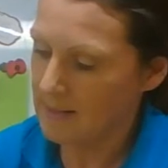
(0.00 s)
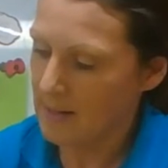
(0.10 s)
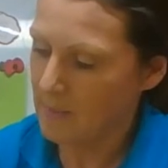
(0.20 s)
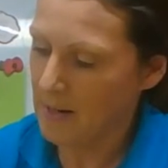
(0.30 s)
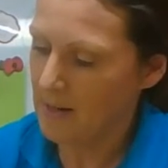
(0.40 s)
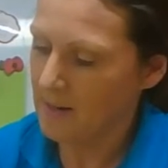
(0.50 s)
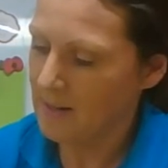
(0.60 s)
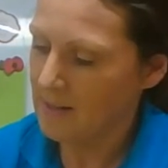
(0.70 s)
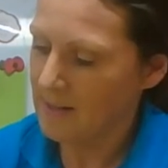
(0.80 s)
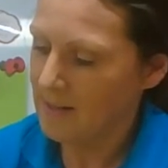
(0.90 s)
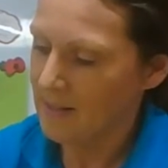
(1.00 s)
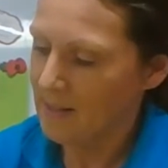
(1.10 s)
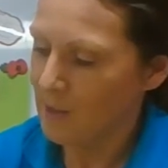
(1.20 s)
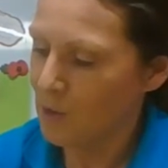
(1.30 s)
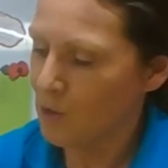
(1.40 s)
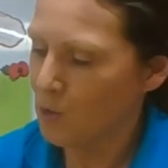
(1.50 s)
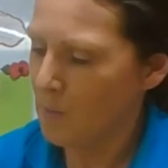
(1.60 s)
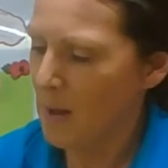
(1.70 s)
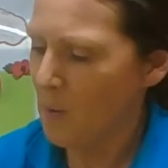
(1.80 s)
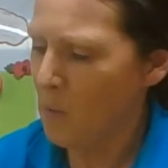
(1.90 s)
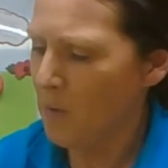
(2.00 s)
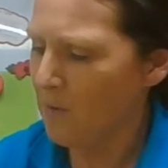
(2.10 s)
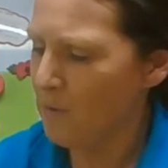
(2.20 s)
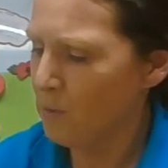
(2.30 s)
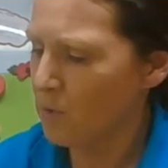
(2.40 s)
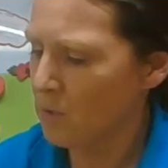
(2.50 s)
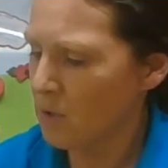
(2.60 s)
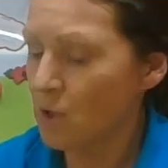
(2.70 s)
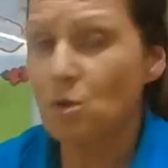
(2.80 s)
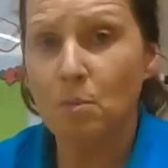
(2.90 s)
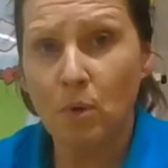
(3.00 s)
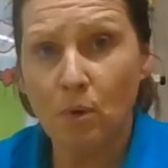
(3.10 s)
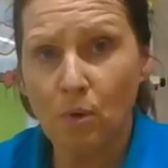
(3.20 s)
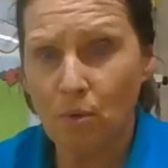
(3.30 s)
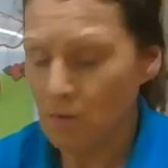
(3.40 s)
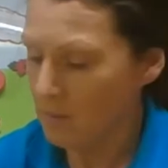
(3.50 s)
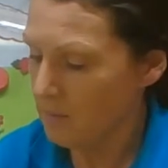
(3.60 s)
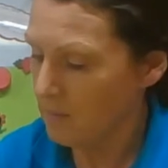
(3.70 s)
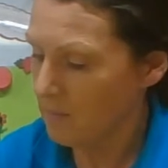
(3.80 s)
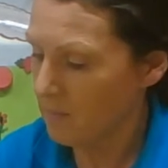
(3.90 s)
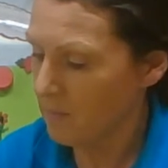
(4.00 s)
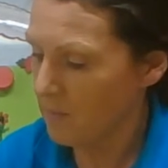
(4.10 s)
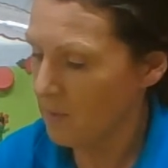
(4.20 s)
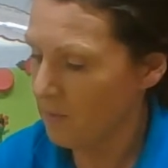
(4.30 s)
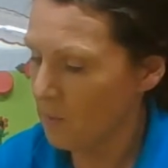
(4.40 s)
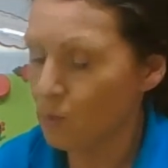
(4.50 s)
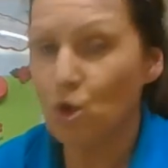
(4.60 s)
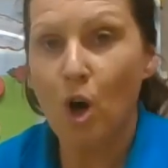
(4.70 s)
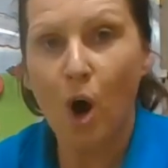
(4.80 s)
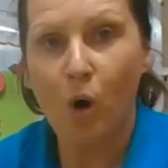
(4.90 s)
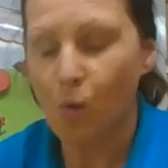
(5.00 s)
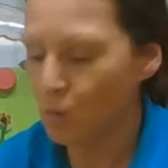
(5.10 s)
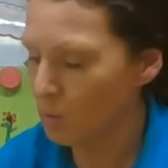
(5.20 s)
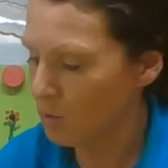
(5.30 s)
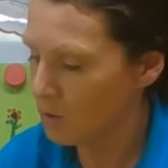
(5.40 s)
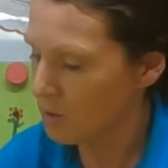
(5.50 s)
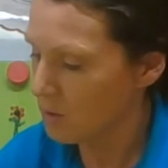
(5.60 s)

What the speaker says: Dab in. You can talk about, oh, it feels smooth, it feels cold,